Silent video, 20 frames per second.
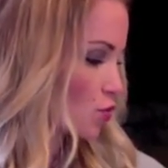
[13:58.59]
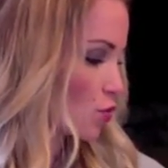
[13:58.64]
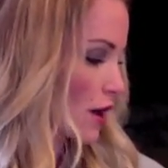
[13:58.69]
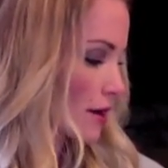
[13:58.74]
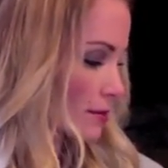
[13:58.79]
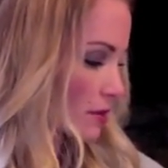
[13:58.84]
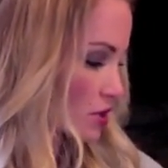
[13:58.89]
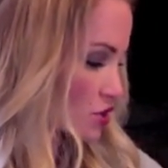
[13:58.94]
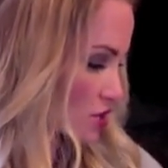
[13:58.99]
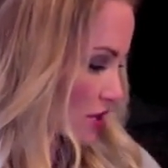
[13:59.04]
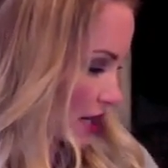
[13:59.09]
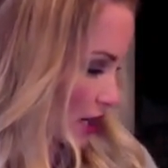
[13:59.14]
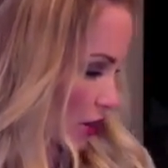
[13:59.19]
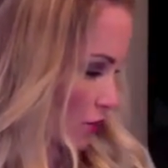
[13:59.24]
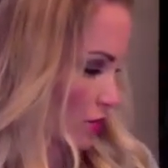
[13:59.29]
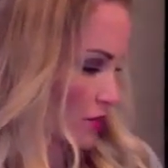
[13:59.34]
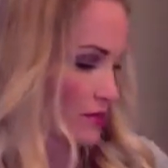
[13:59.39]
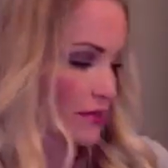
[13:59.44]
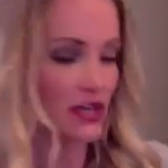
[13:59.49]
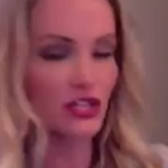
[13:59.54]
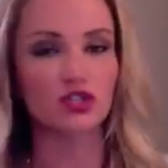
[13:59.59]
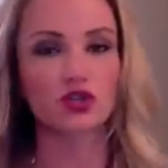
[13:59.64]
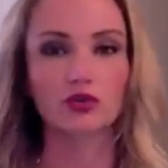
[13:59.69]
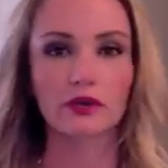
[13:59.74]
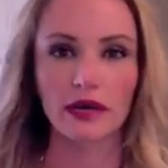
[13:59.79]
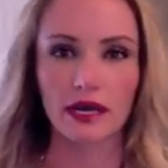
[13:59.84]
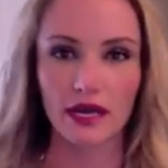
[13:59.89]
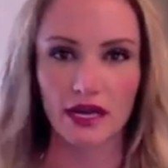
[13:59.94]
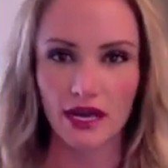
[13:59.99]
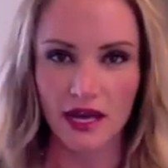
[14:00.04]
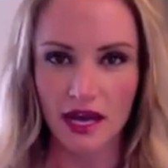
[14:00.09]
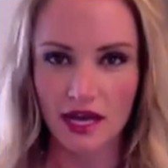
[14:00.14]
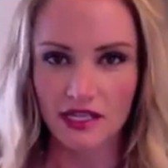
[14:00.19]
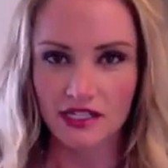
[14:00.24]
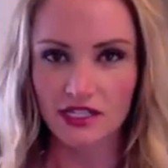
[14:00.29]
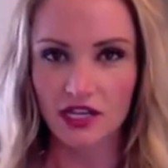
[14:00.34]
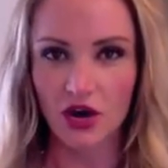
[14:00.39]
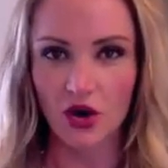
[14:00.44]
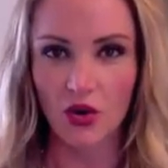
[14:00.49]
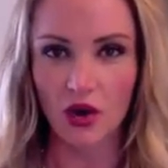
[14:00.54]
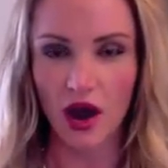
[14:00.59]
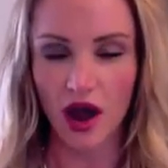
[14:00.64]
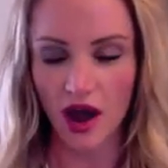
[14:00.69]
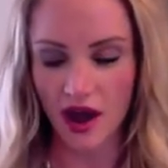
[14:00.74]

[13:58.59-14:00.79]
one more trick with my jewelry. So